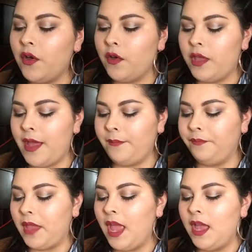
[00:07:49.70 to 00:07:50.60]
So, yeah.
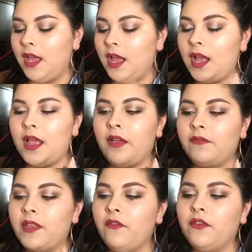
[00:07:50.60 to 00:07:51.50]

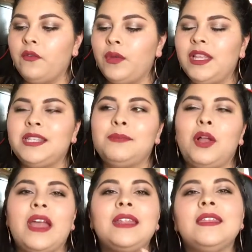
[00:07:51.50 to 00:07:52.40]
I've never really
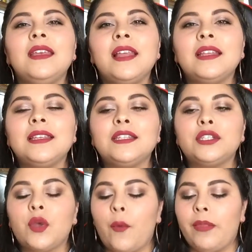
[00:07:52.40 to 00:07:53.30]
smelled anything like this,
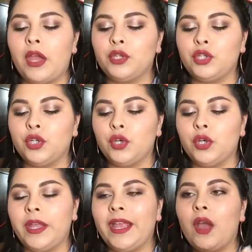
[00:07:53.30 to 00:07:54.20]
so I'm not
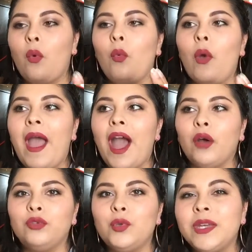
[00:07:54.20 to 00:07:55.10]
sure, like,
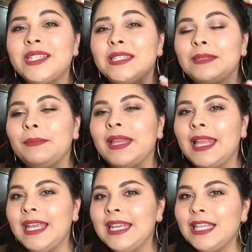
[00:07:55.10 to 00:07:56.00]
how to
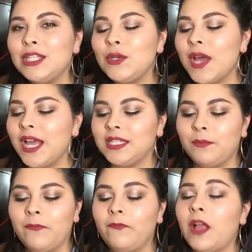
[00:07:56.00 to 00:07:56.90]
explain it to you guys.
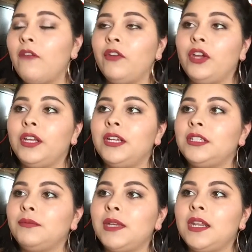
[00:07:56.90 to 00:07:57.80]
I'm not very good at
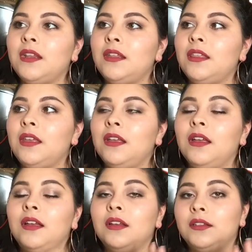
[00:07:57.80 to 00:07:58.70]
explaining anything,
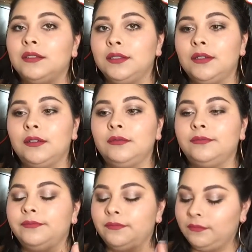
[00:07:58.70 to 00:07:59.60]
so
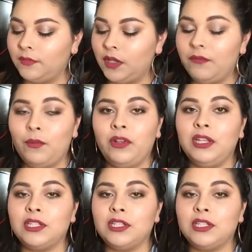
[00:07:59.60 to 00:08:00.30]
I'm really